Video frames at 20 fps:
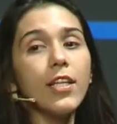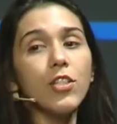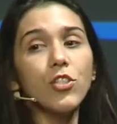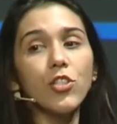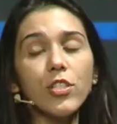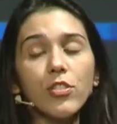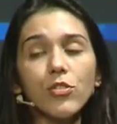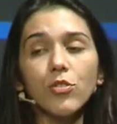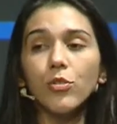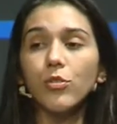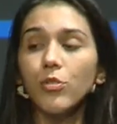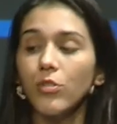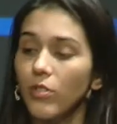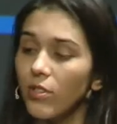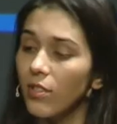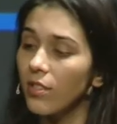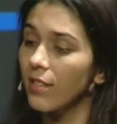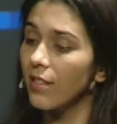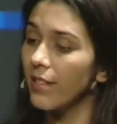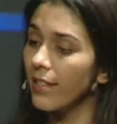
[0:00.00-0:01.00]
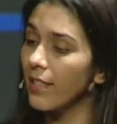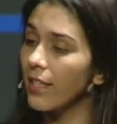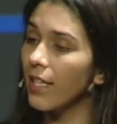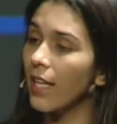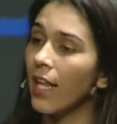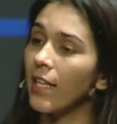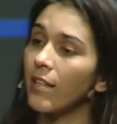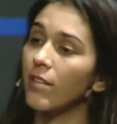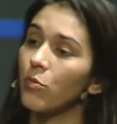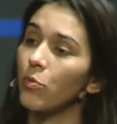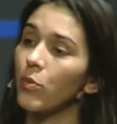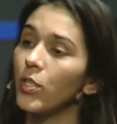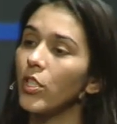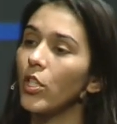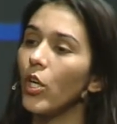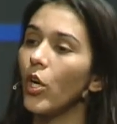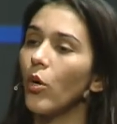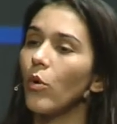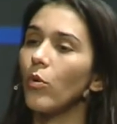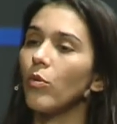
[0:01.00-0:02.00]
Just to let we
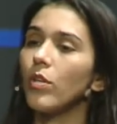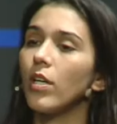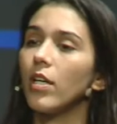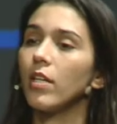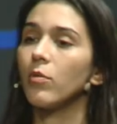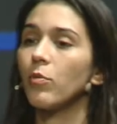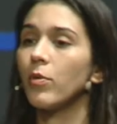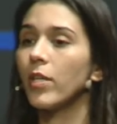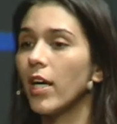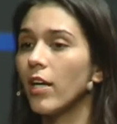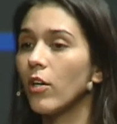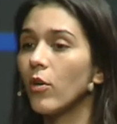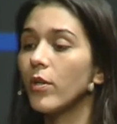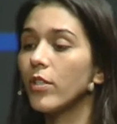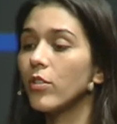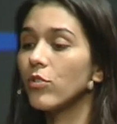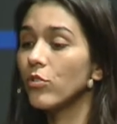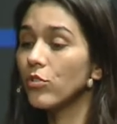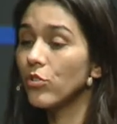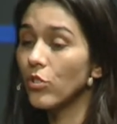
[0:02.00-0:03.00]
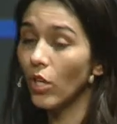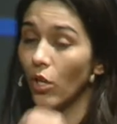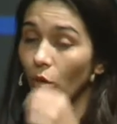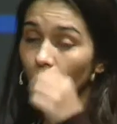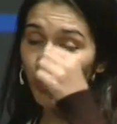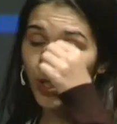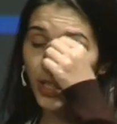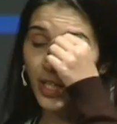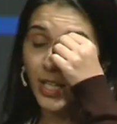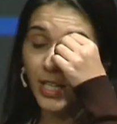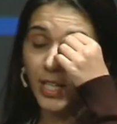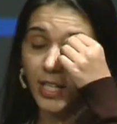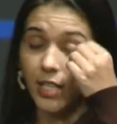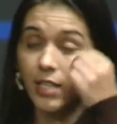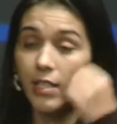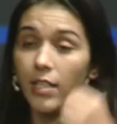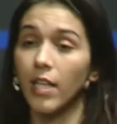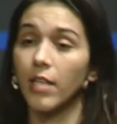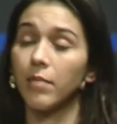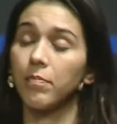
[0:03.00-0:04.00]
know, we are going to talk
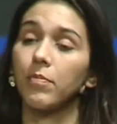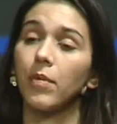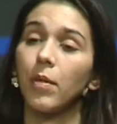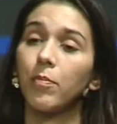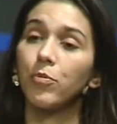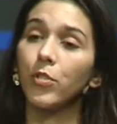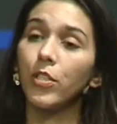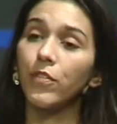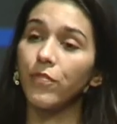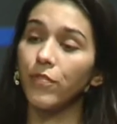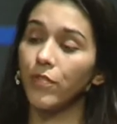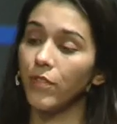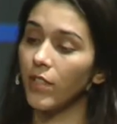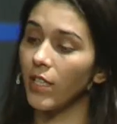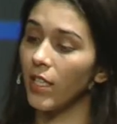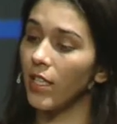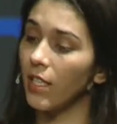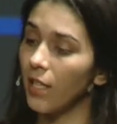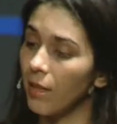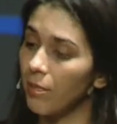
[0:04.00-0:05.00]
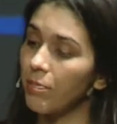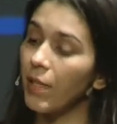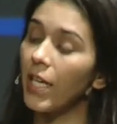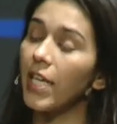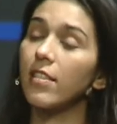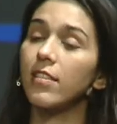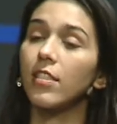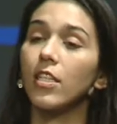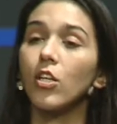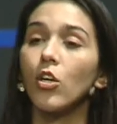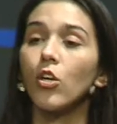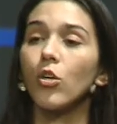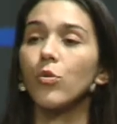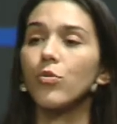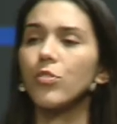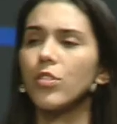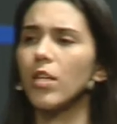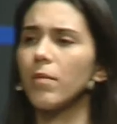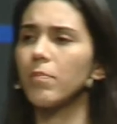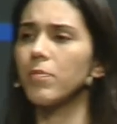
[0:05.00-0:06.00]
uh, a, a, brief uh, basic
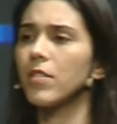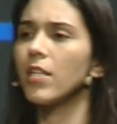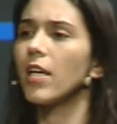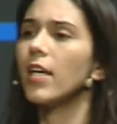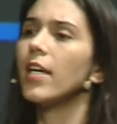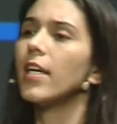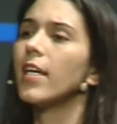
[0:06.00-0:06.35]
concepts.